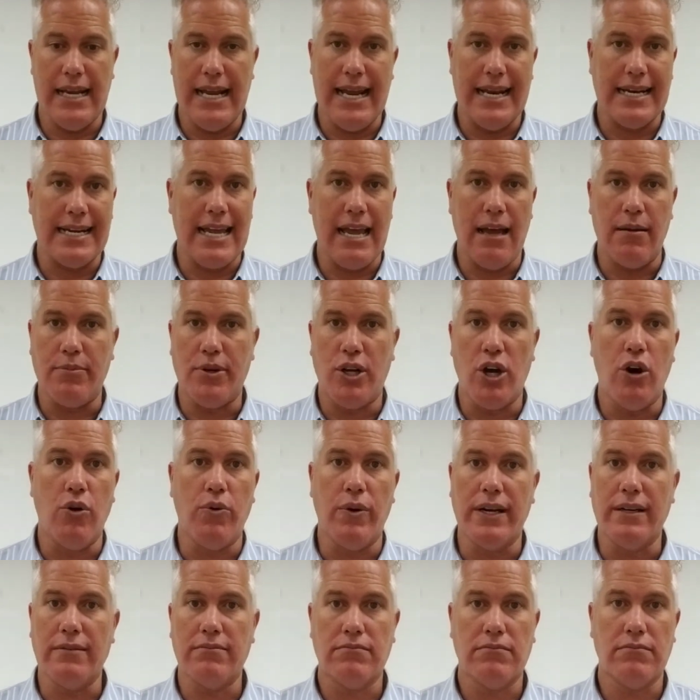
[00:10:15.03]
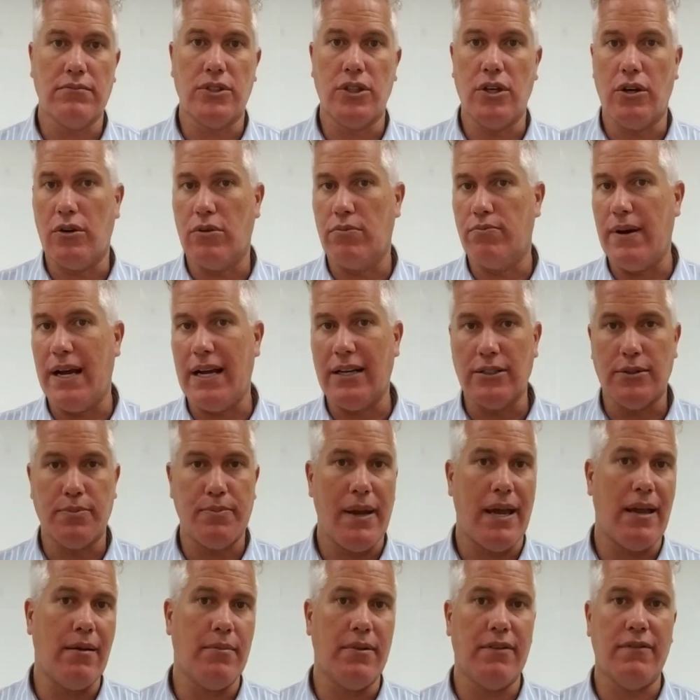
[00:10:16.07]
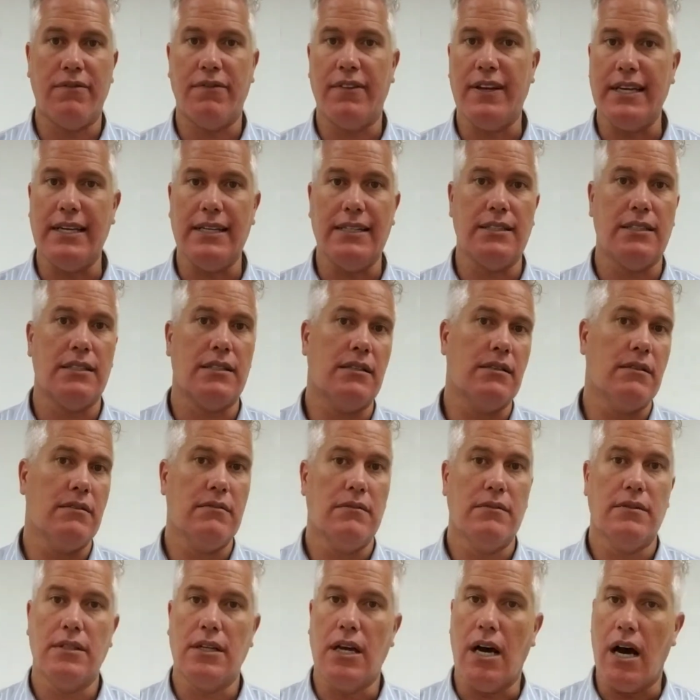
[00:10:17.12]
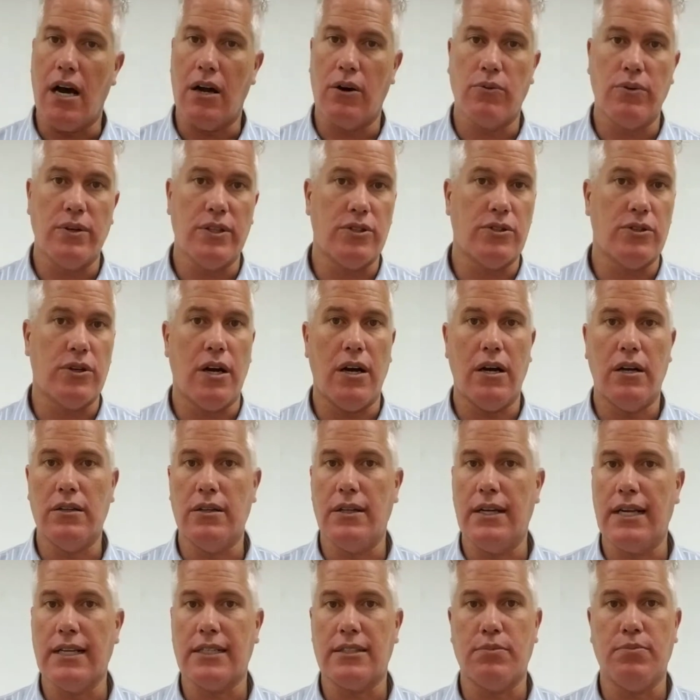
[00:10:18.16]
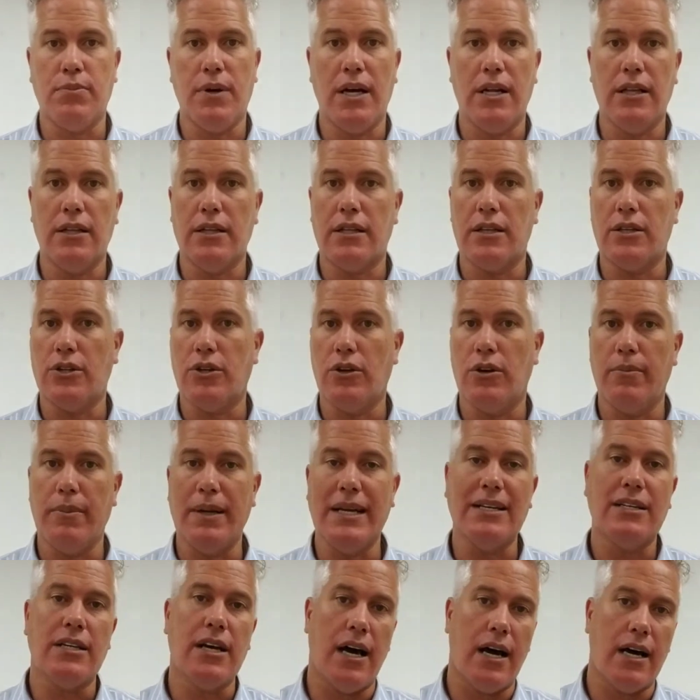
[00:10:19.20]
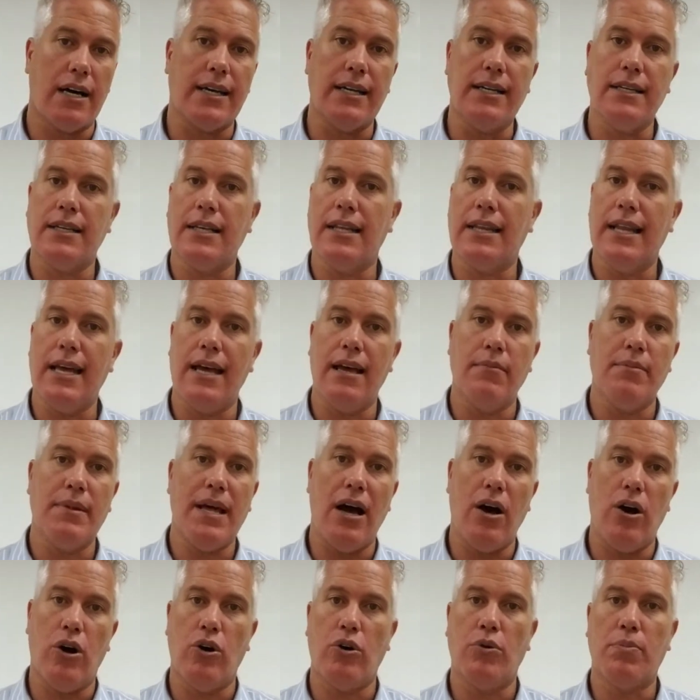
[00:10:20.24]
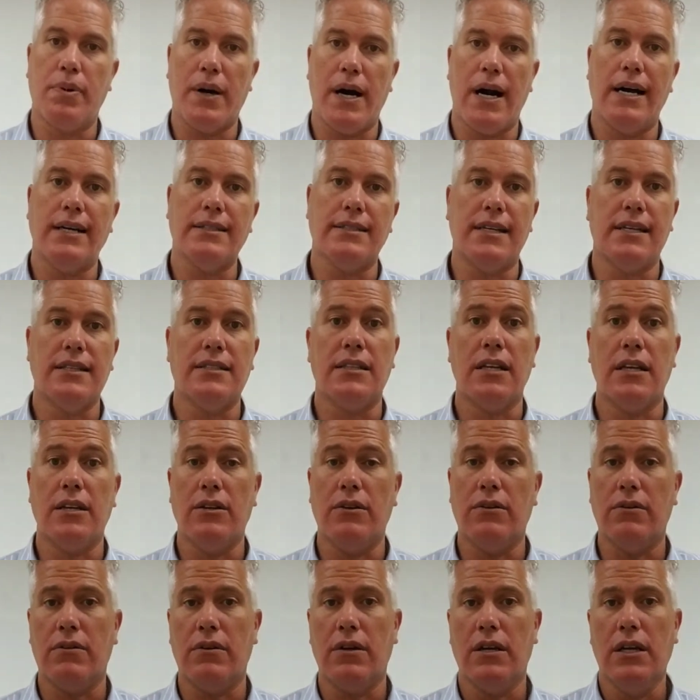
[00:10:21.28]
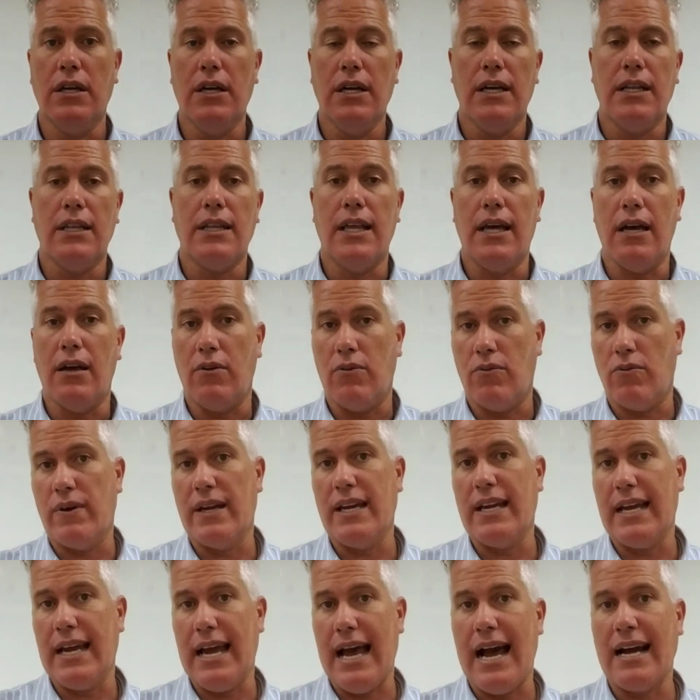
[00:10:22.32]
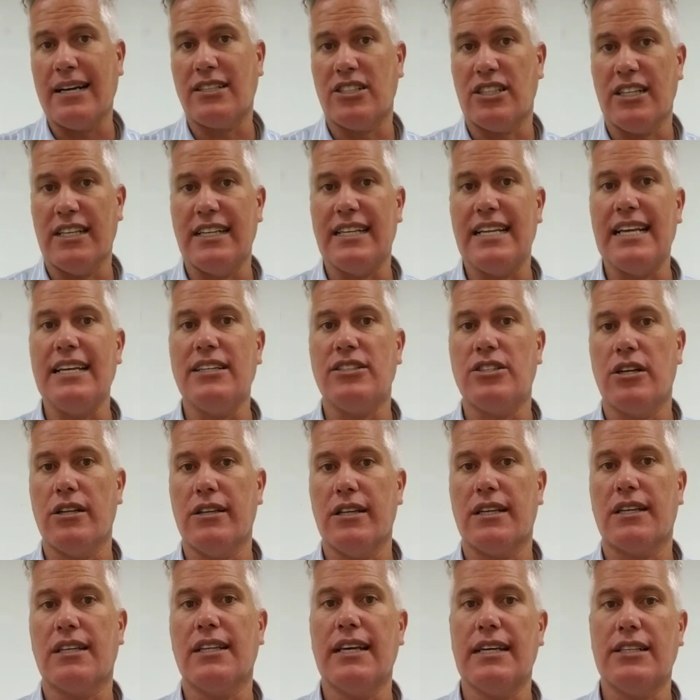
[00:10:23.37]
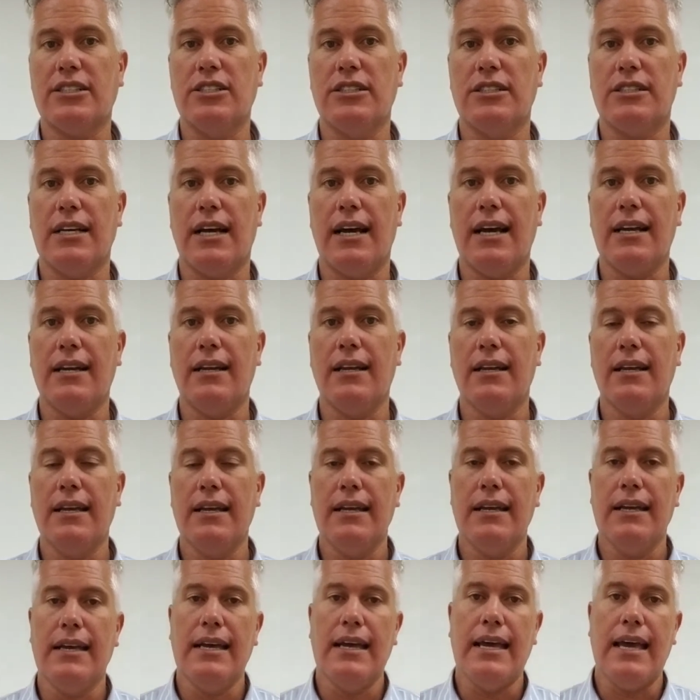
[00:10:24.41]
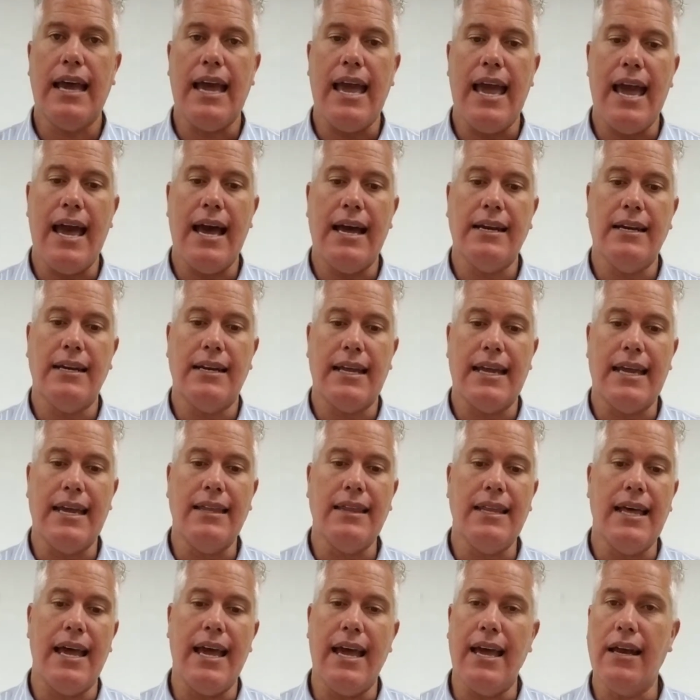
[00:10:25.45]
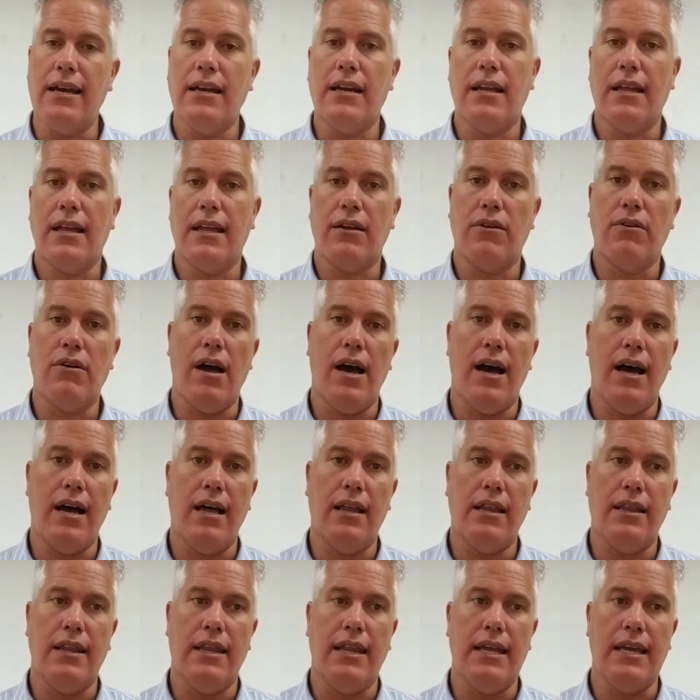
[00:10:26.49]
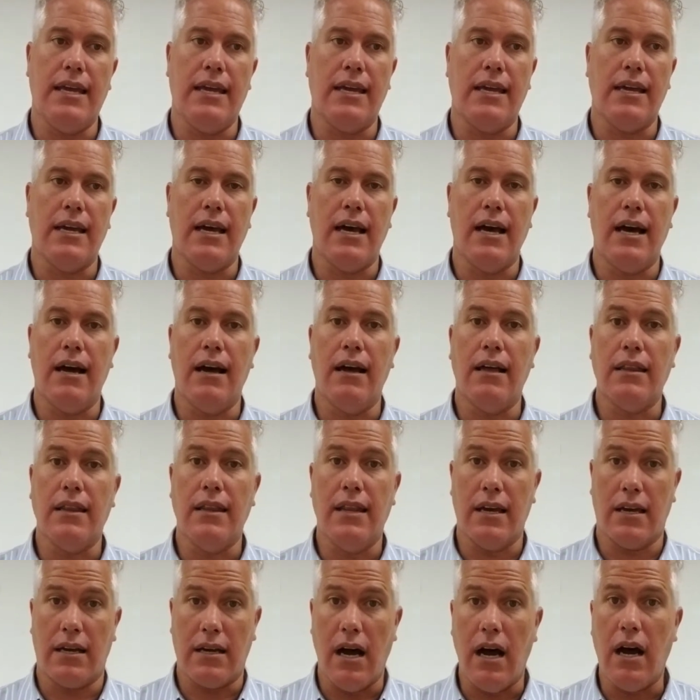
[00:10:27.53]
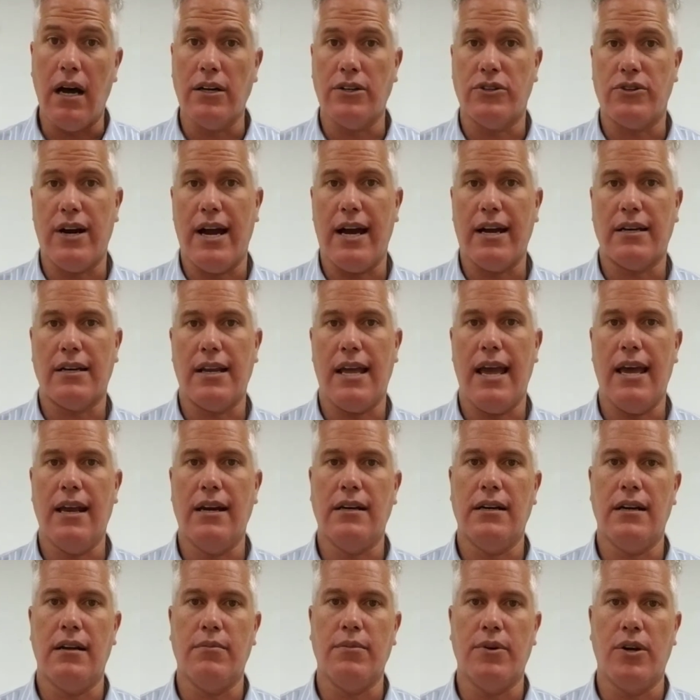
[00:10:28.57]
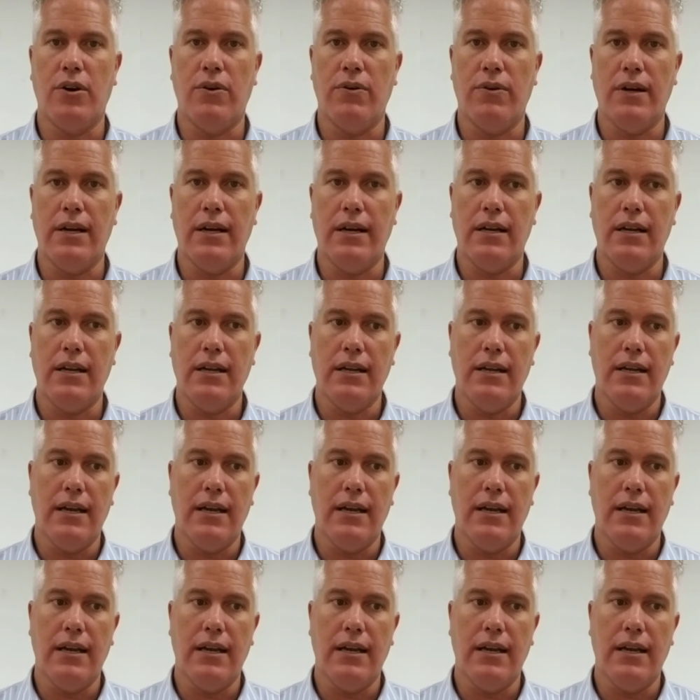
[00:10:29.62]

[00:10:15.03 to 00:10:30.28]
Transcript: kept going. So bounce payment fees, auto withdrawal the next month. Do you know what I mean? Talking to them, that whole process that we actually teach on the collection side. And in the end, the contract ended up going